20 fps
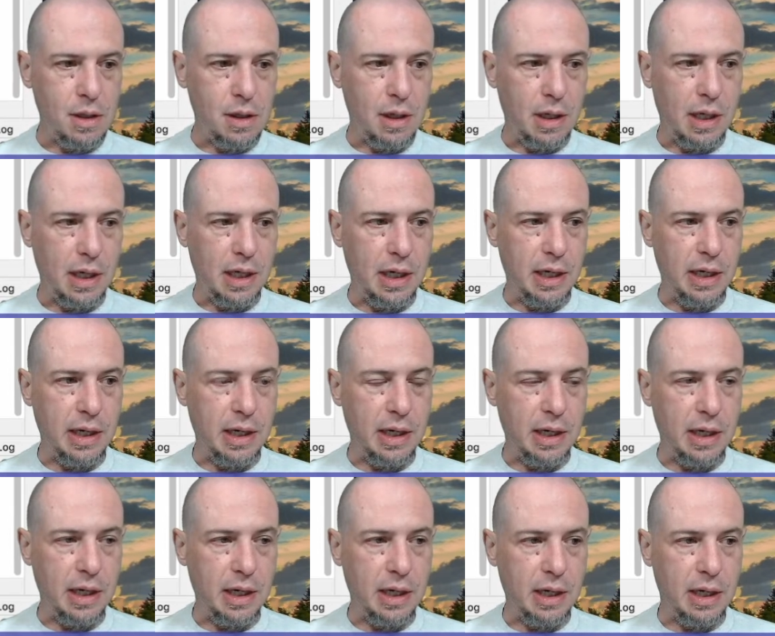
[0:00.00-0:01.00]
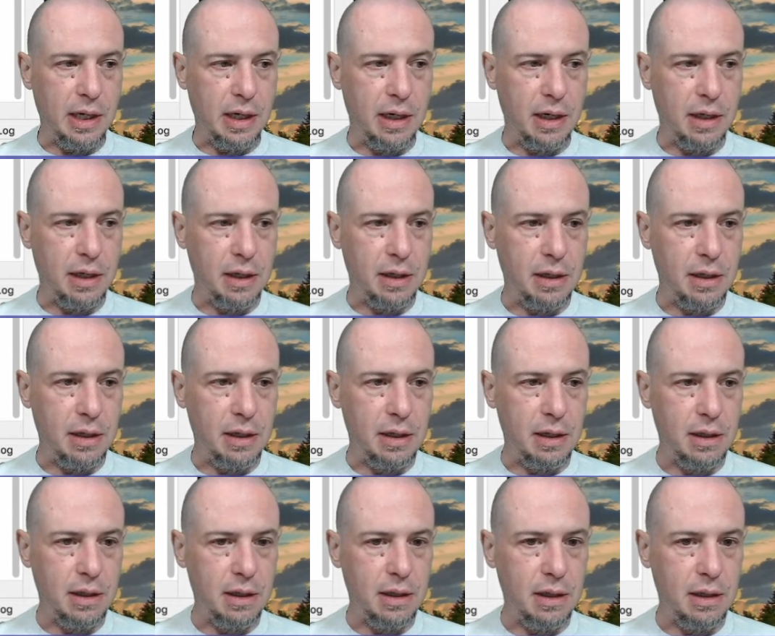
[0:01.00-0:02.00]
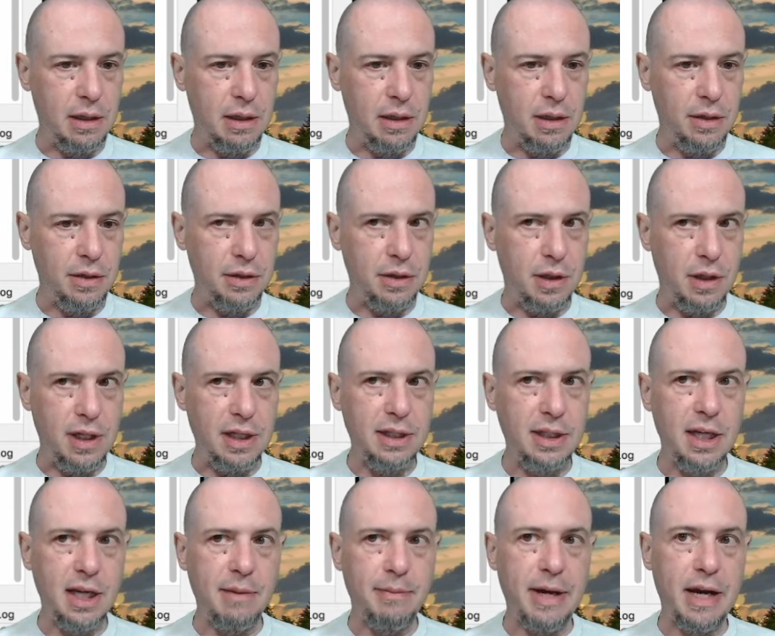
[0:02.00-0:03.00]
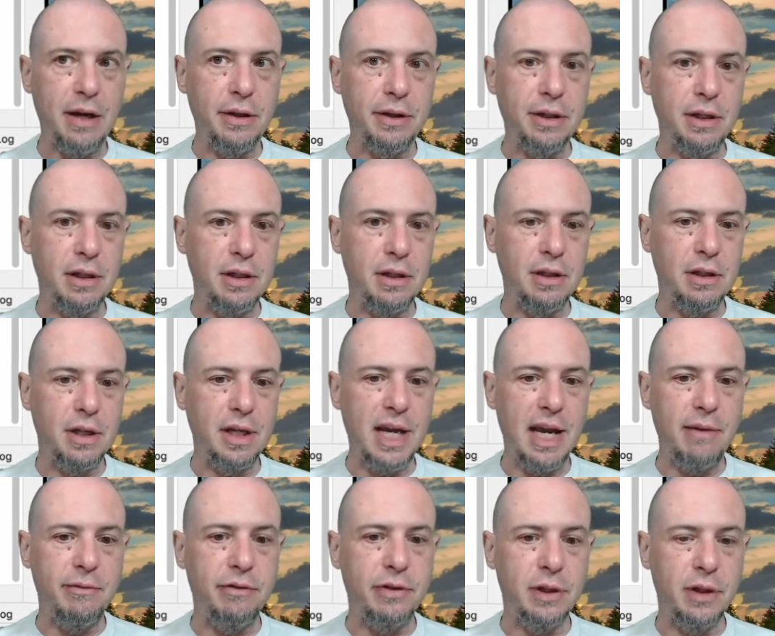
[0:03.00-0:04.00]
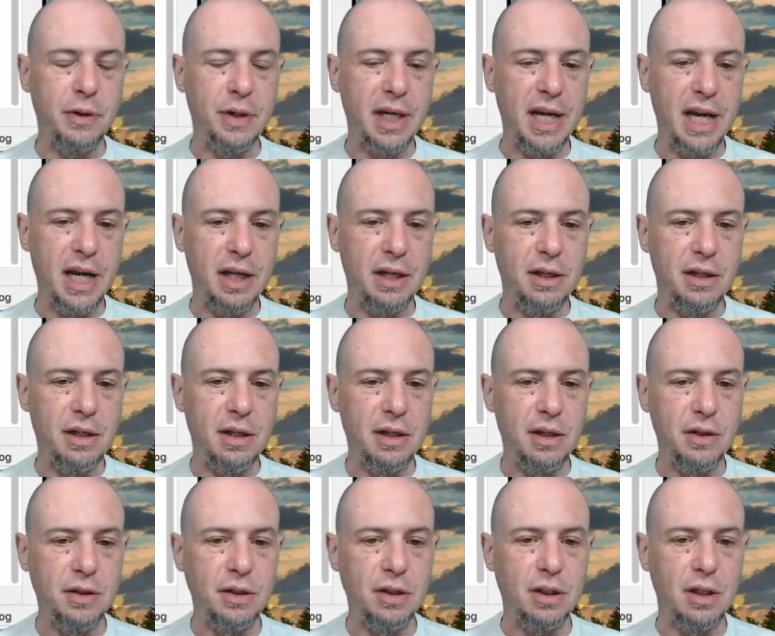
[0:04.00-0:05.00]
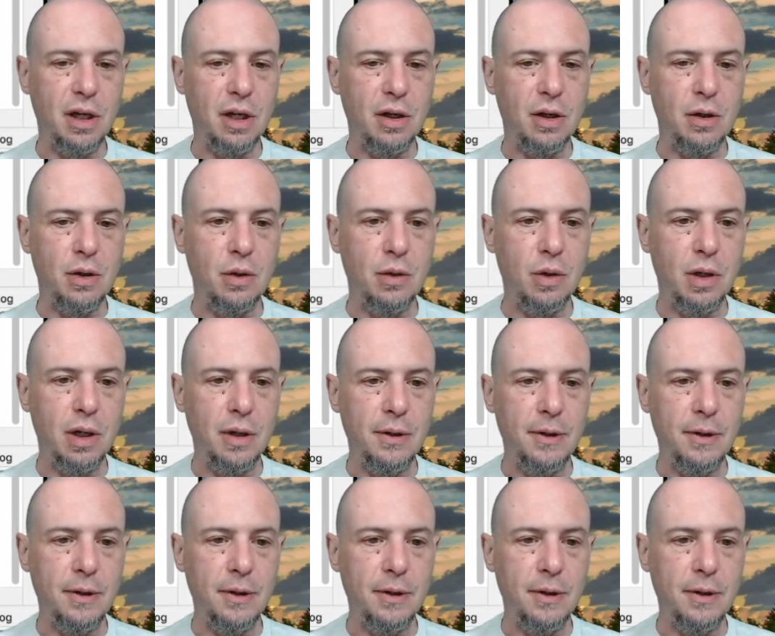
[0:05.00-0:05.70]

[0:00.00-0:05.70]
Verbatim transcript: uh, so let's think about the, the game flow again. So